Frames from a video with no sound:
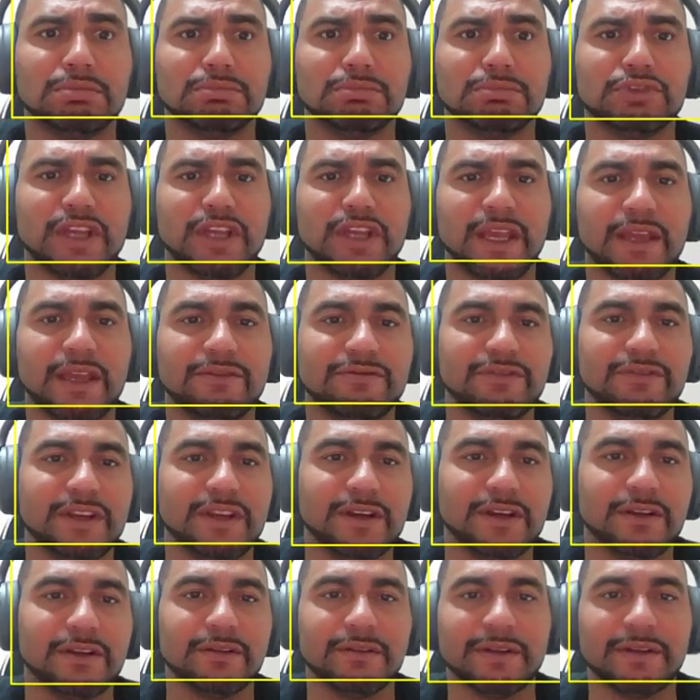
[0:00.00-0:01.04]
sad, fear,
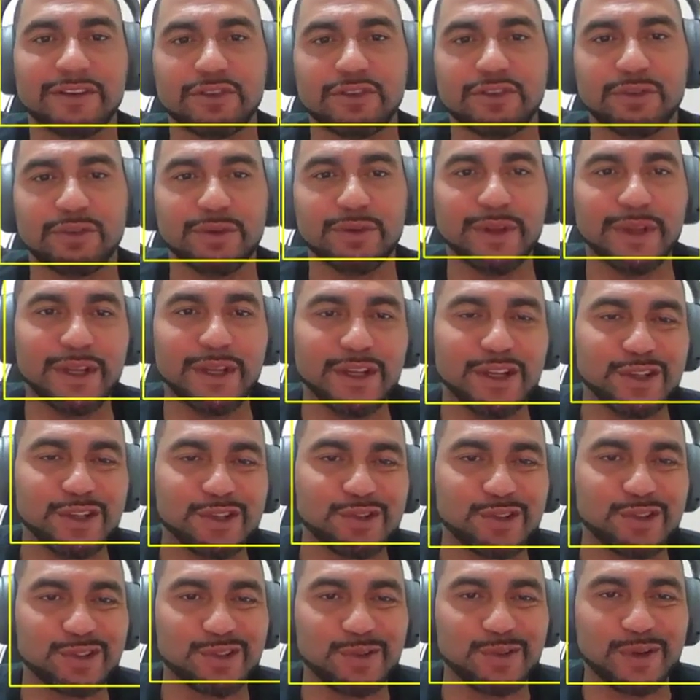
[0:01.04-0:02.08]
natural.
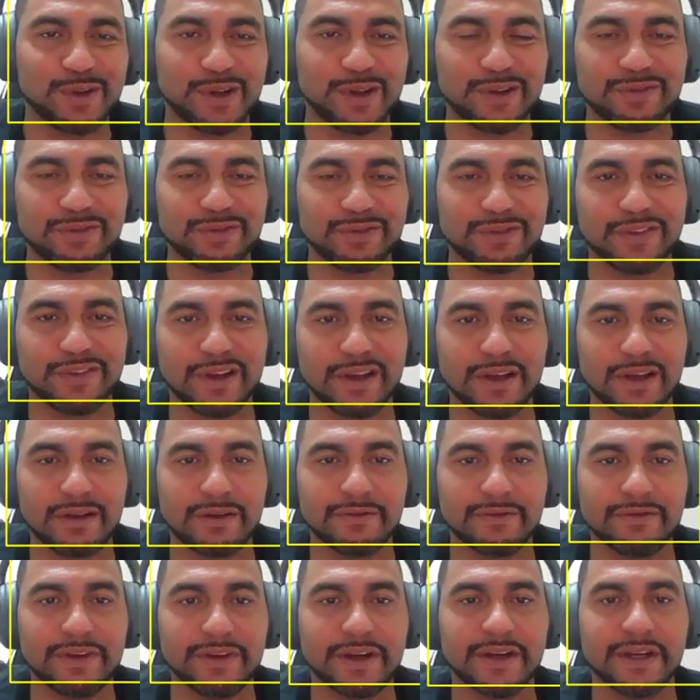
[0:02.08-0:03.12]
So it's going off
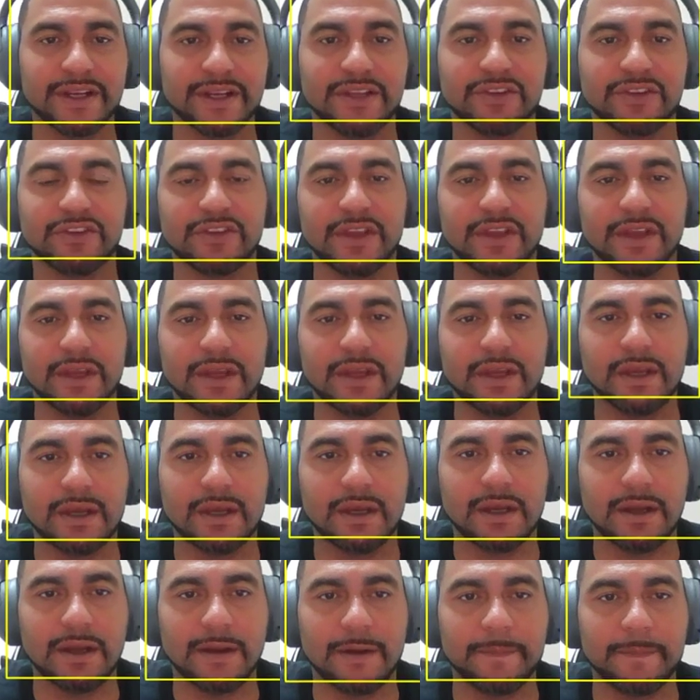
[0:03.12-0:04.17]
of various
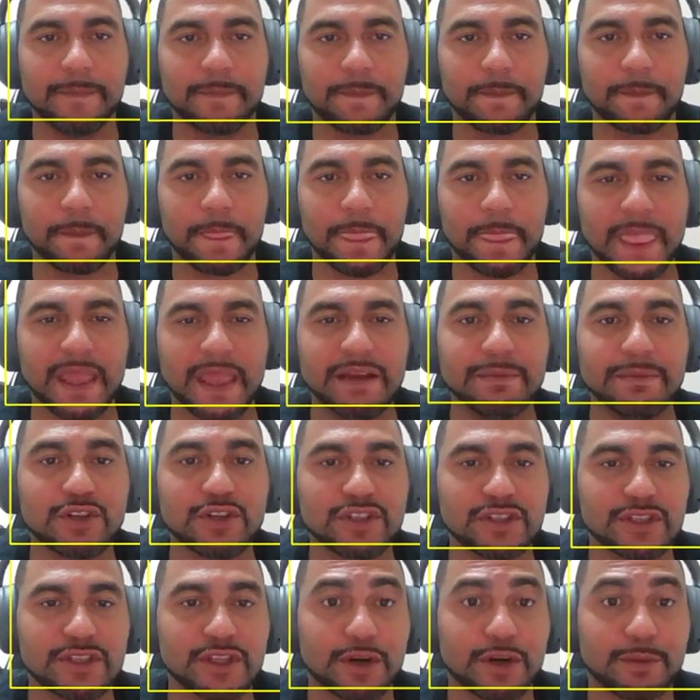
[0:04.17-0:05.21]

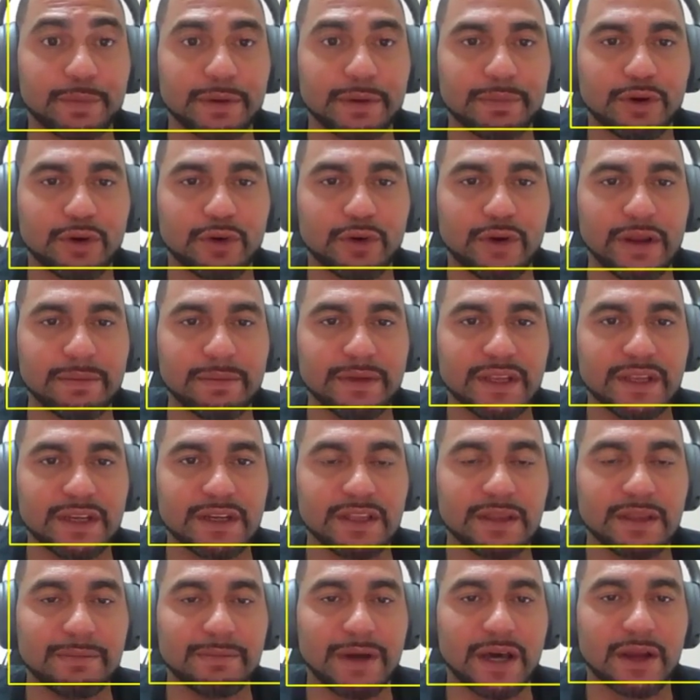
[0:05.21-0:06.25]
emotions that are pre-programmed
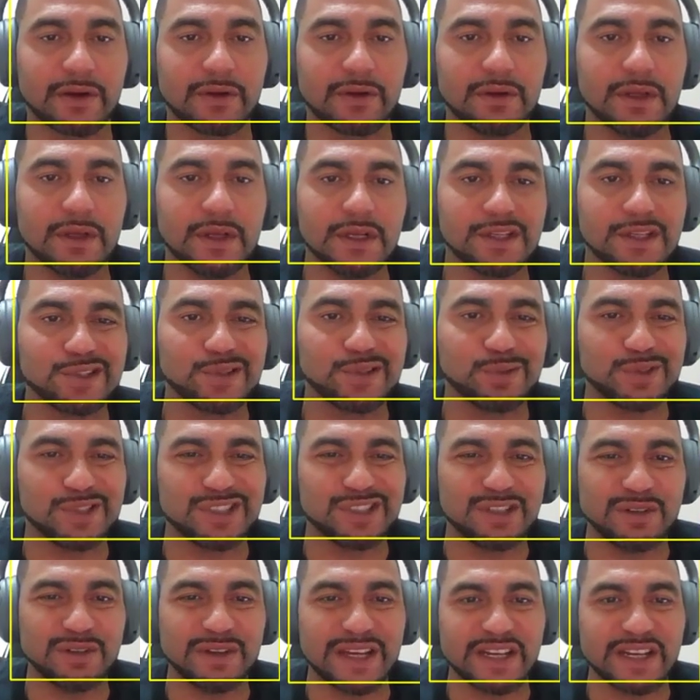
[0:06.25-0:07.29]
into the model. So we'll
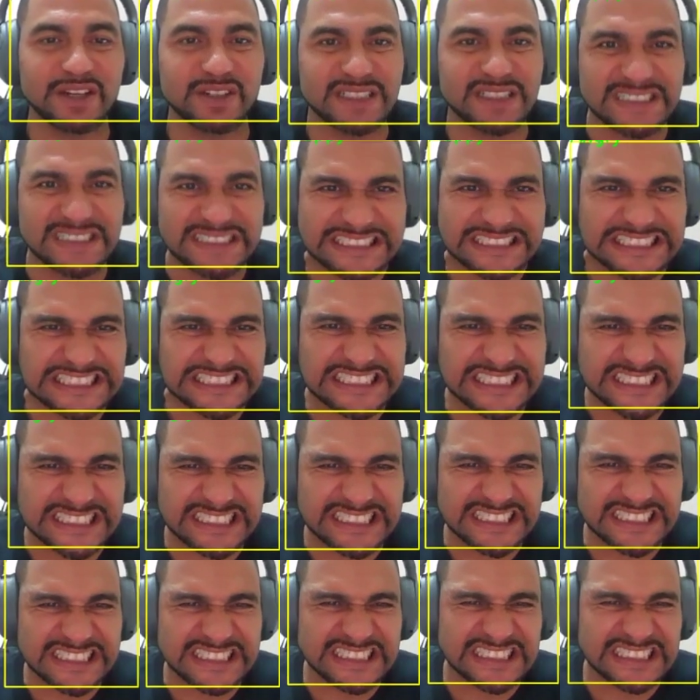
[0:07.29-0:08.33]
just do angry.
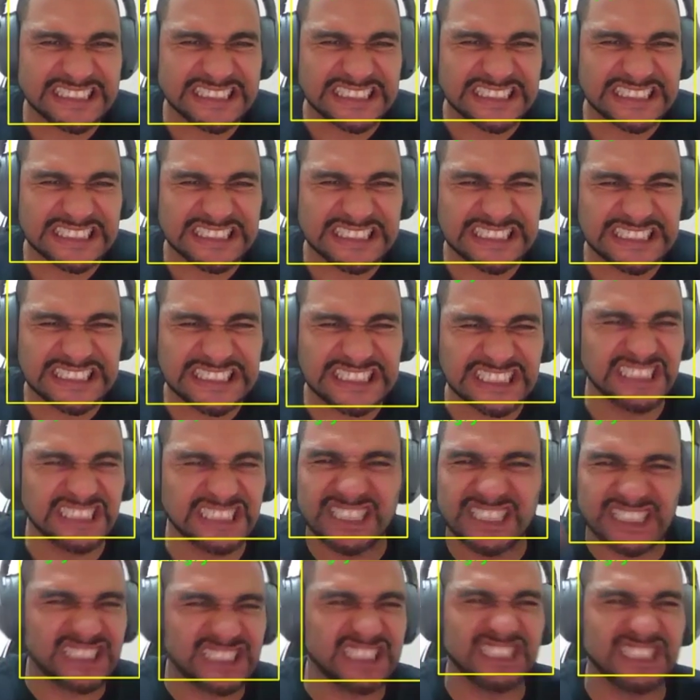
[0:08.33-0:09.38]

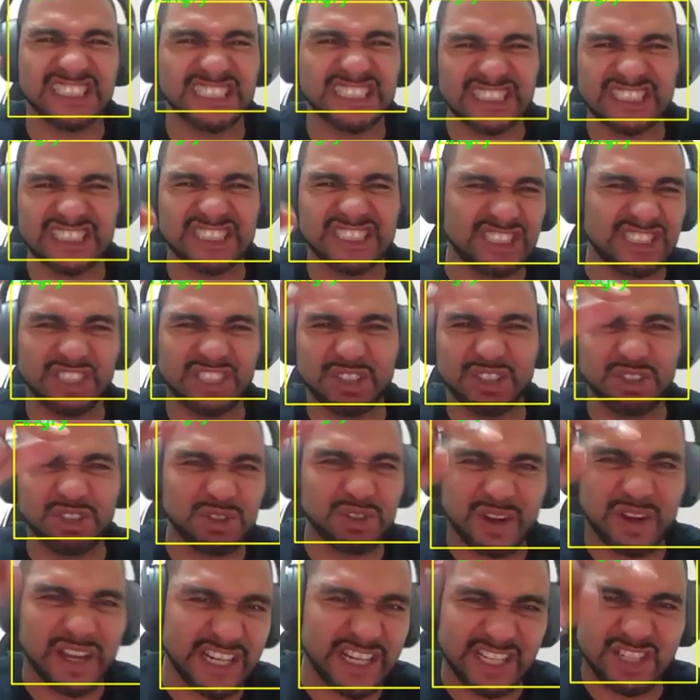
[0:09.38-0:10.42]

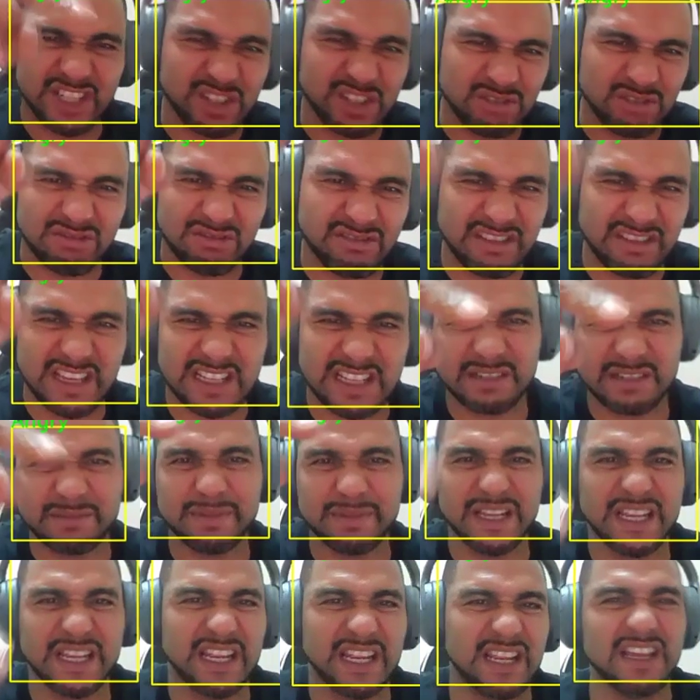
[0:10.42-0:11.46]
Angry. Why did you do that to
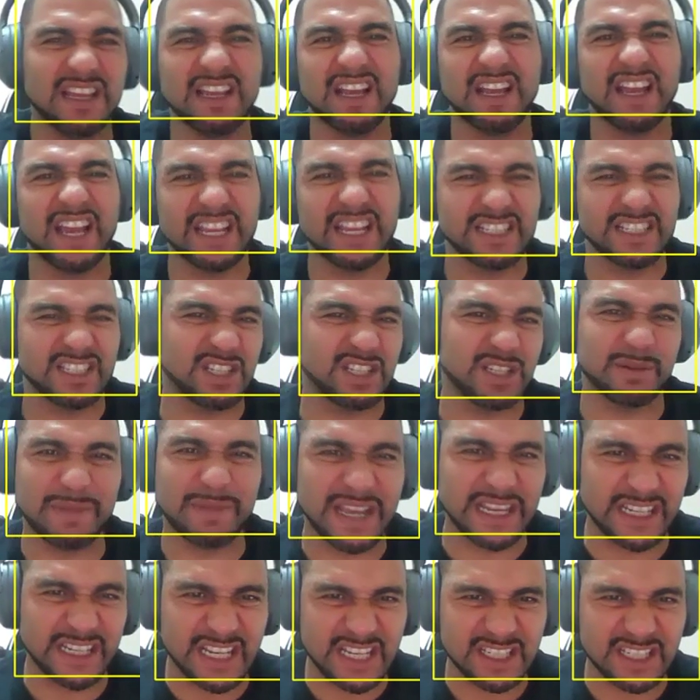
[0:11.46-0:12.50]
me? I had such a
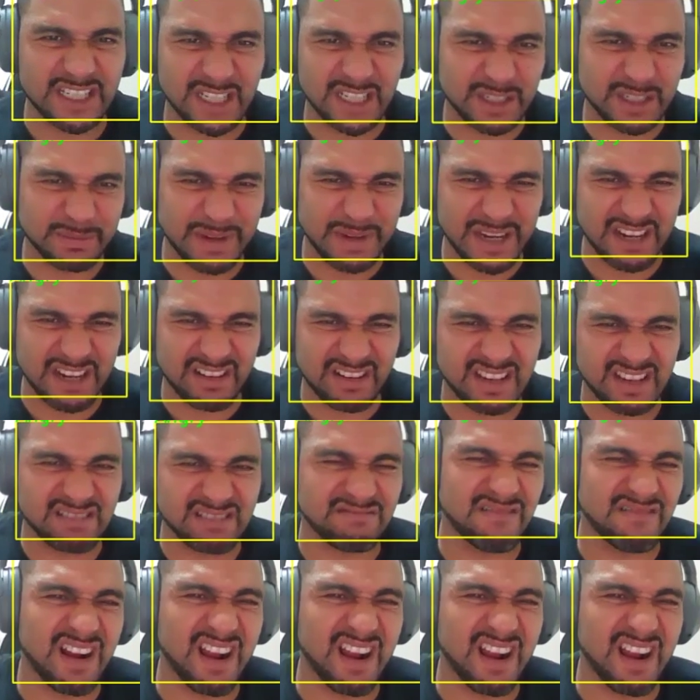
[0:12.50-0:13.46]
bad guest experience.